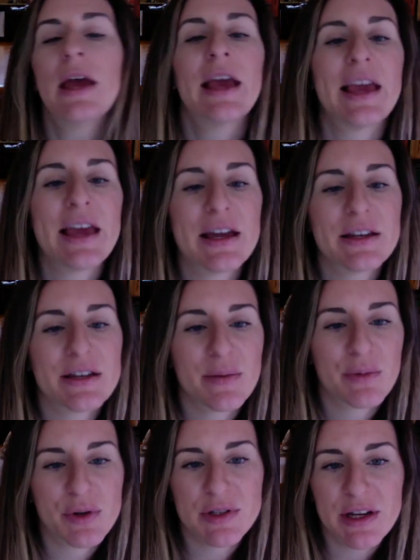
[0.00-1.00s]
And
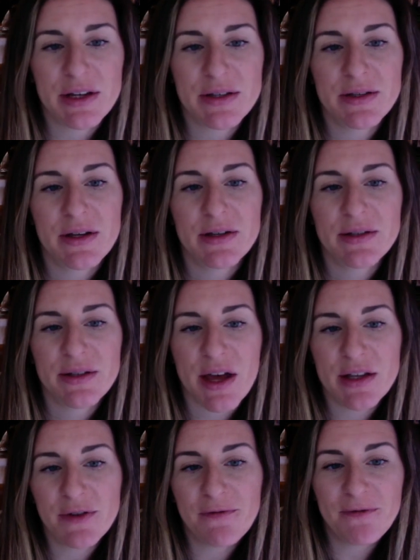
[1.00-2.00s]
number 6
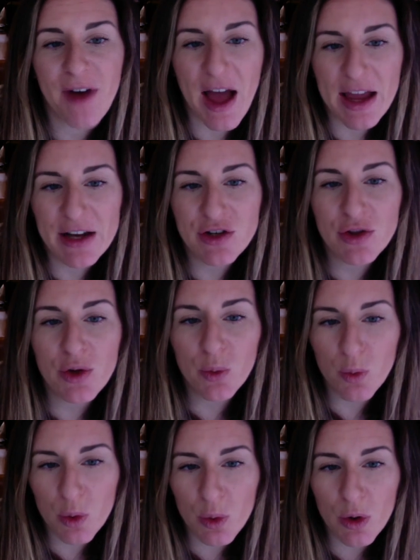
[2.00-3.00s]
says, find the
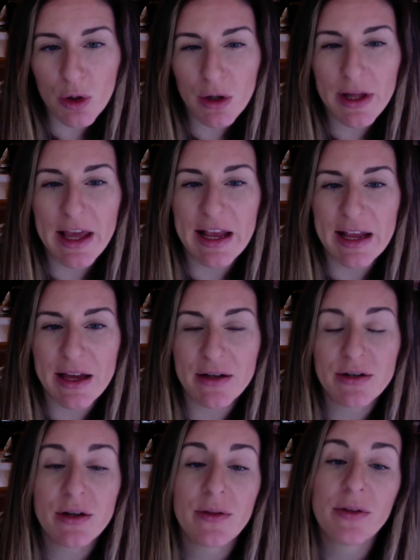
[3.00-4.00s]
rule
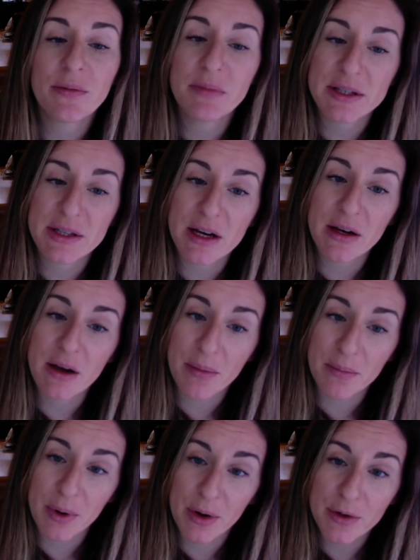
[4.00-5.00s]
and the missing
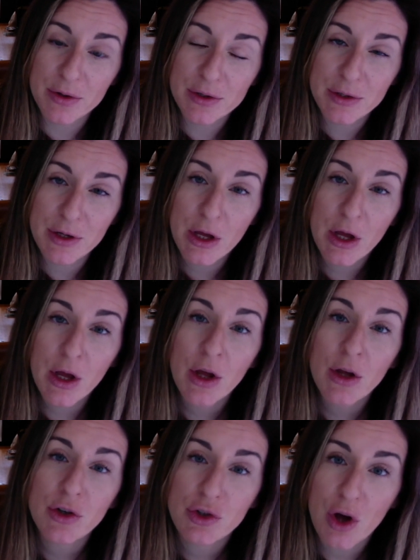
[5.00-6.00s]
numbers.
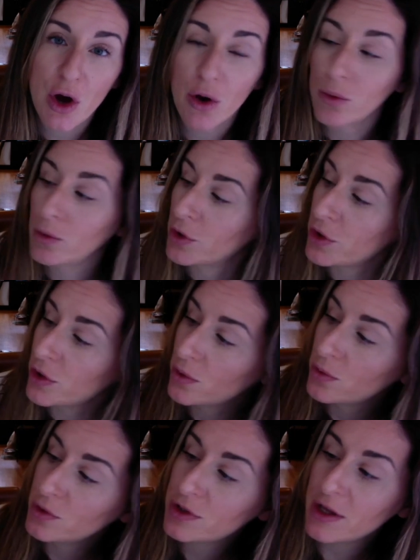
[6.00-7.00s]
So
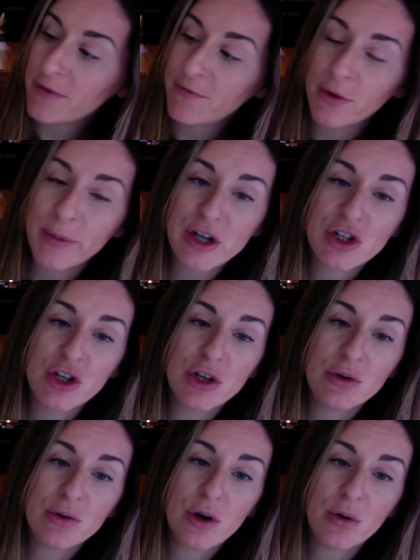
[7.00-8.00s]
use the information
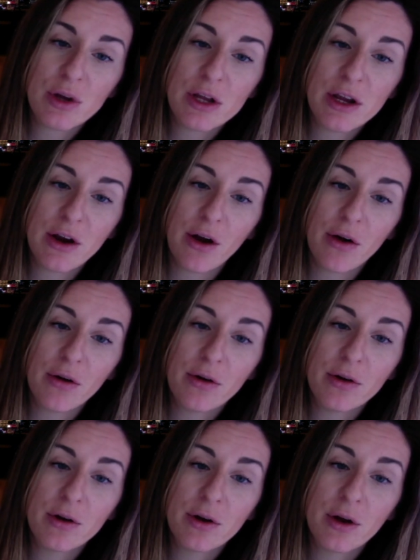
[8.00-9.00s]
you know here
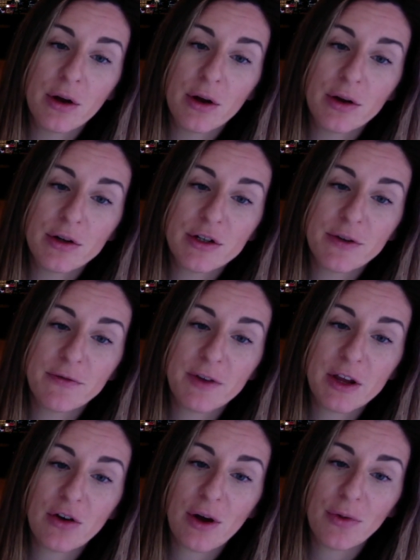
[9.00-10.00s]
to
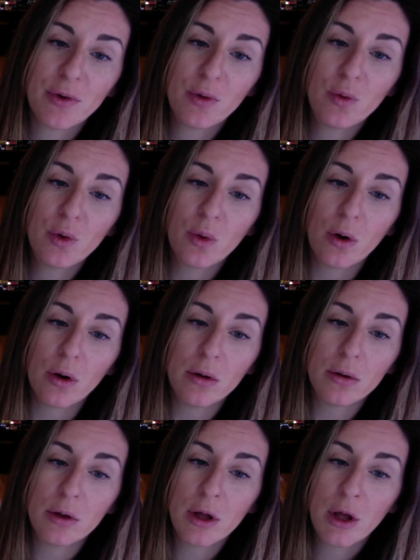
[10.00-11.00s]
figure out the rule.
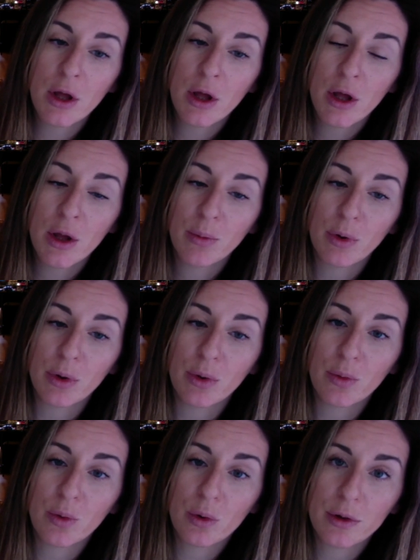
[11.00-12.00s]
Put the
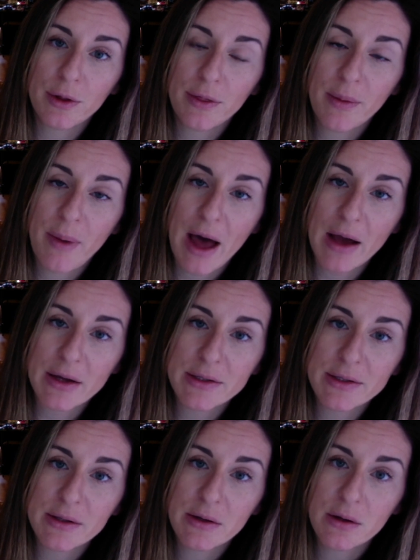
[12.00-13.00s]
rule in the box.